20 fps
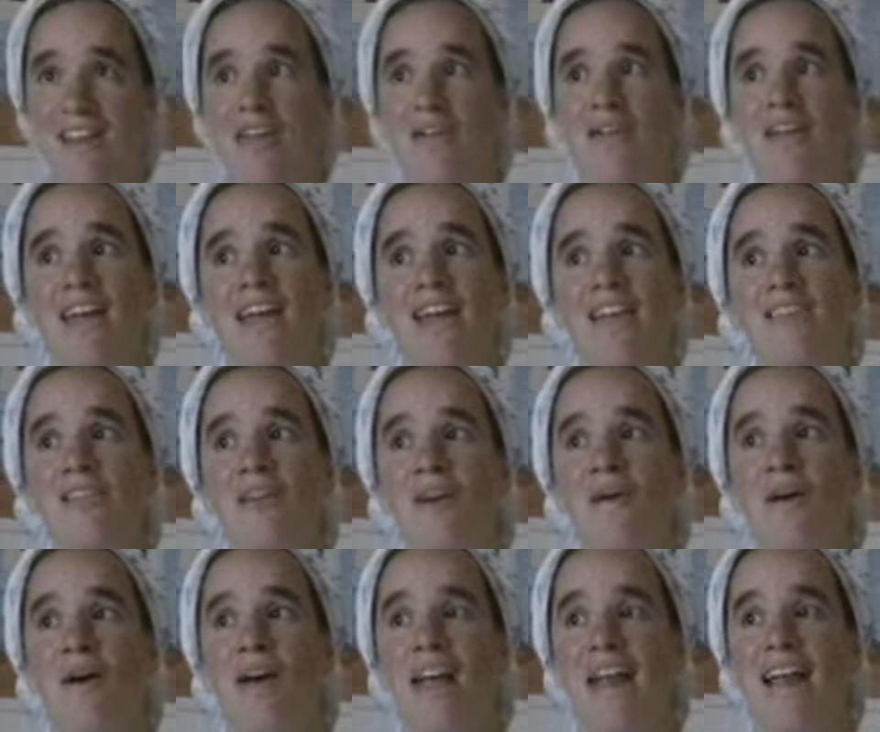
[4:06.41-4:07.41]
Okay,
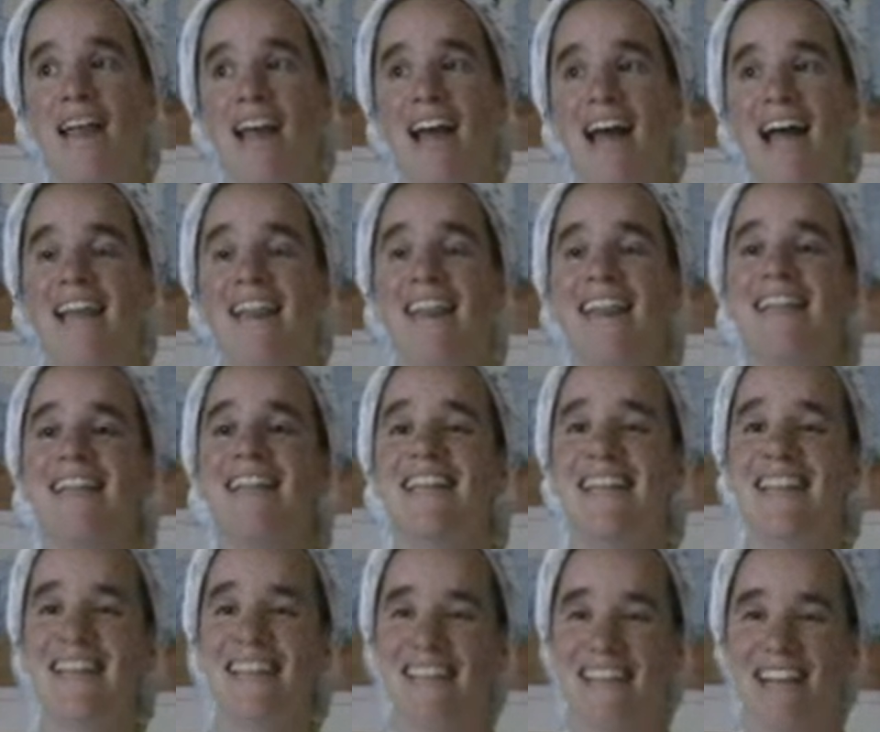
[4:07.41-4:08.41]
so I think
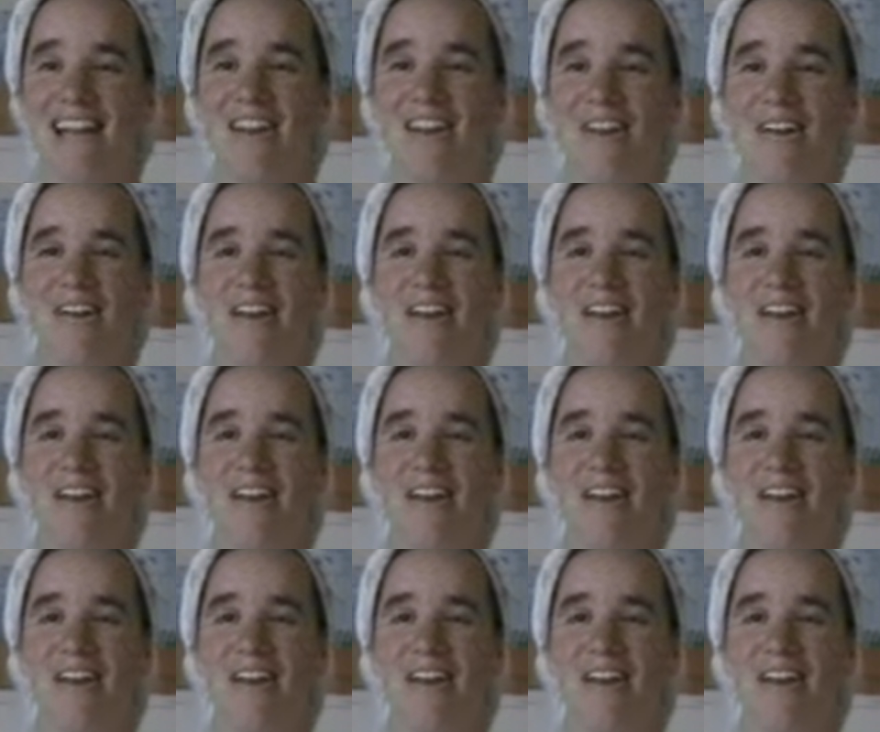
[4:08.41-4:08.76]
that this letter,